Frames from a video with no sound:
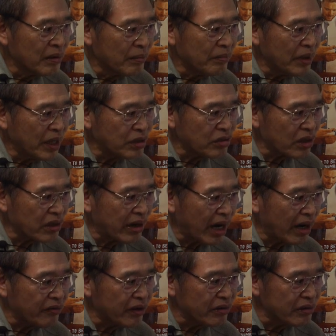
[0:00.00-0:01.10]
Major
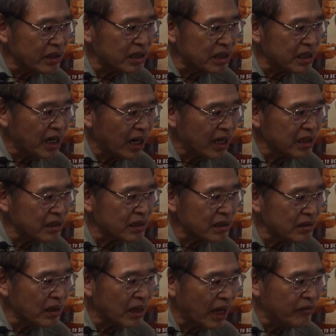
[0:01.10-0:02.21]
calving of the sea ice
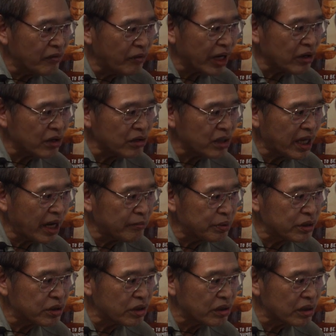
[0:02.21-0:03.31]
and record
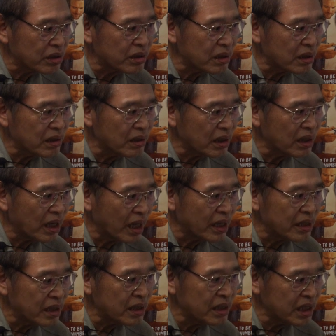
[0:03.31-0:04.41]
temperatures at
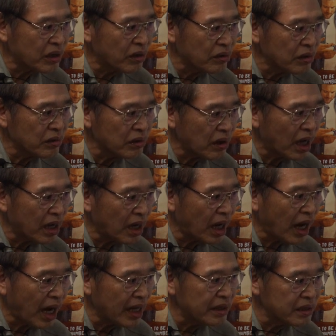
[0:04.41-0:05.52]
Eagle
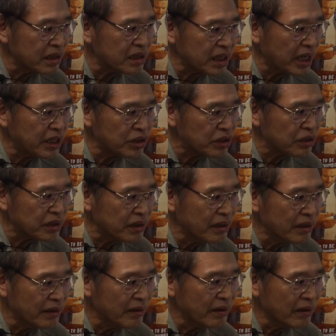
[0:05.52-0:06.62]
Island Station
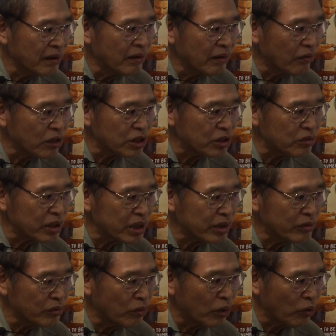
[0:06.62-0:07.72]

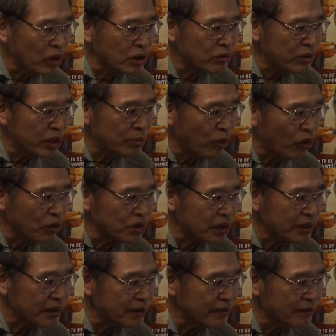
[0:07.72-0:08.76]
was reported.